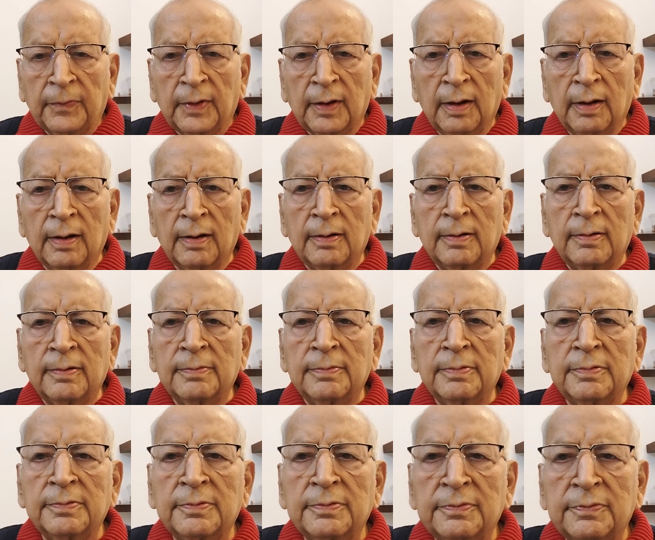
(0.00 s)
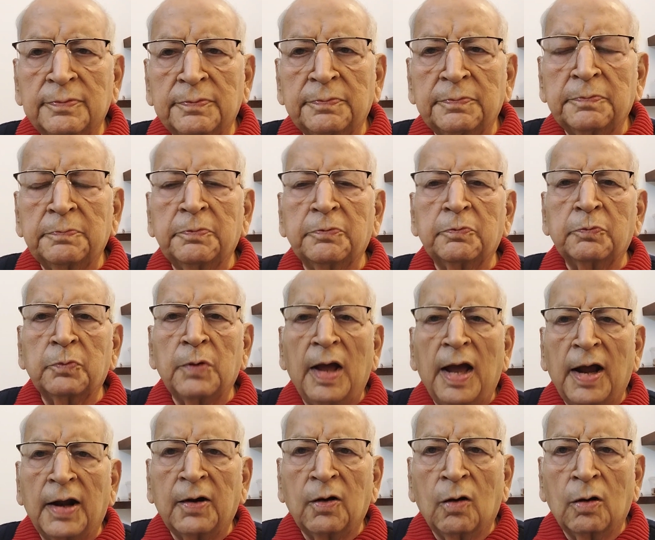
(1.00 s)
uh,
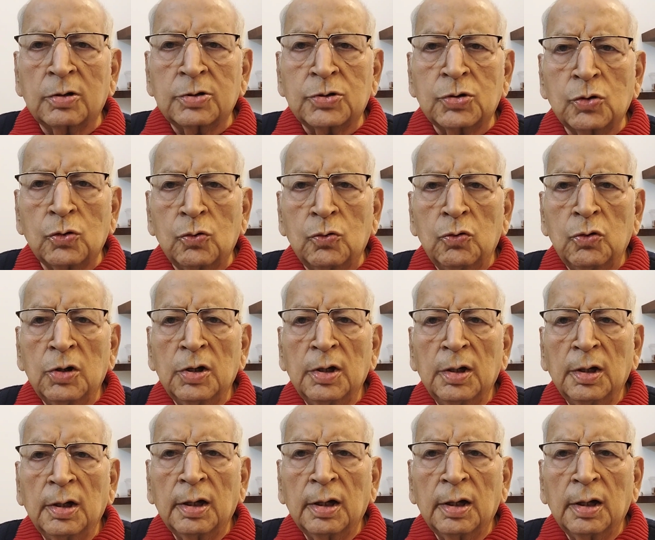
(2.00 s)
and also